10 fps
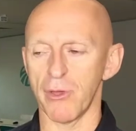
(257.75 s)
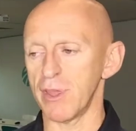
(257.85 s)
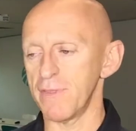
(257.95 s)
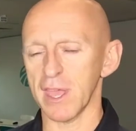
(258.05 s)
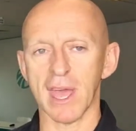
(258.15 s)

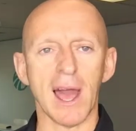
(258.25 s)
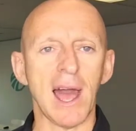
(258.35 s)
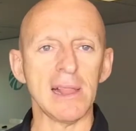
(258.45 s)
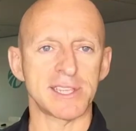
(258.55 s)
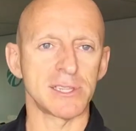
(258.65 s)
They're in the
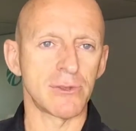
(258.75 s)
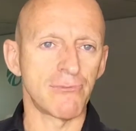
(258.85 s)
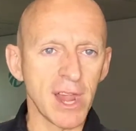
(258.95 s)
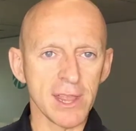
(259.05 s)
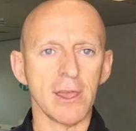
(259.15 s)
car, listening to
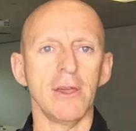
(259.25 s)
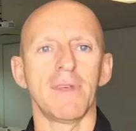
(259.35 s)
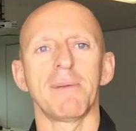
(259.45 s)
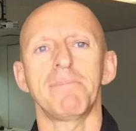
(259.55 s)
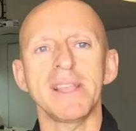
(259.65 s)
the radio,
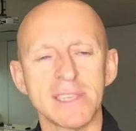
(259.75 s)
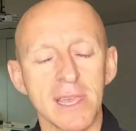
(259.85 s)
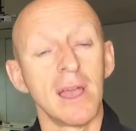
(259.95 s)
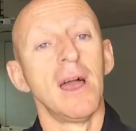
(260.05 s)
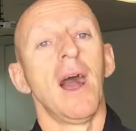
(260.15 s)
they're
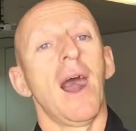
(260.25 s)
busy.